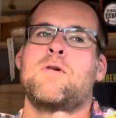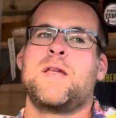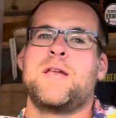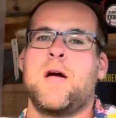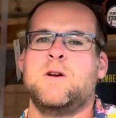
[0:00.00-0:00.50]
bread
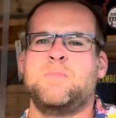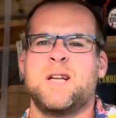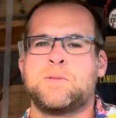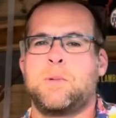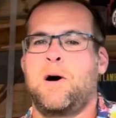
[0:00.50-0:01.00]
and oats, bit
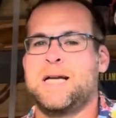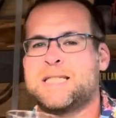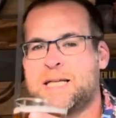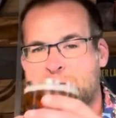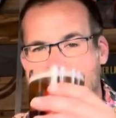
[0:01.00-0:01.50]
of
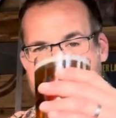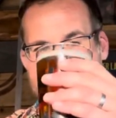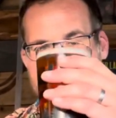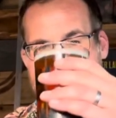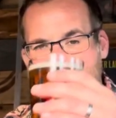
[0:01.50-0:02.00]
spice.
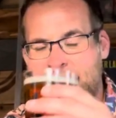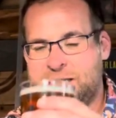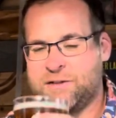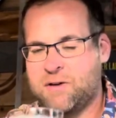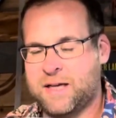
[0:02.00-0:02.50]

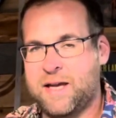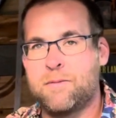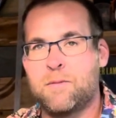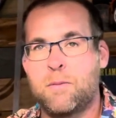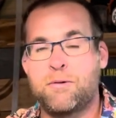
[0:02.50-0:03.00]
Cheers, Wraggy.
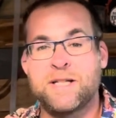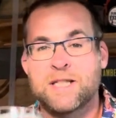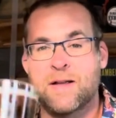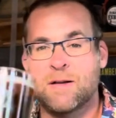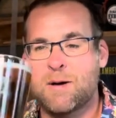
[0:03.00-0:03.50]

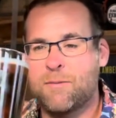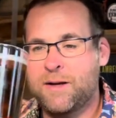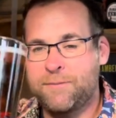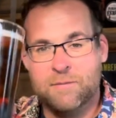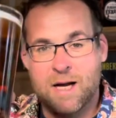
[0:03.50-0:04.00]
Appreciate that, my
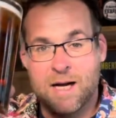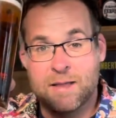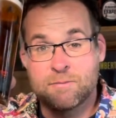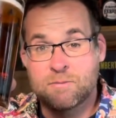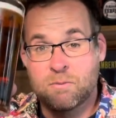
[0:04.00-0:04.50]
mate.
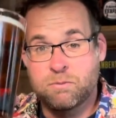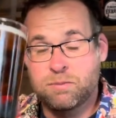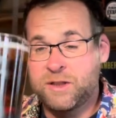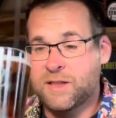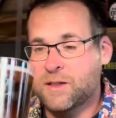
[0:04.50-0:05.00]
And
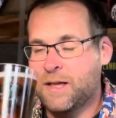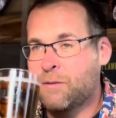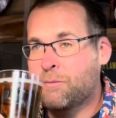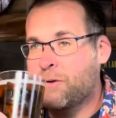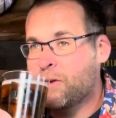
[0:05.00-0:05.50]
cheers to
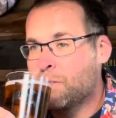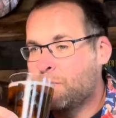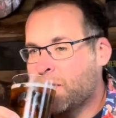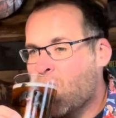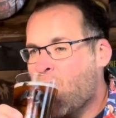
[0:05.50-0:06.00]
Lincoln Brewery. Company.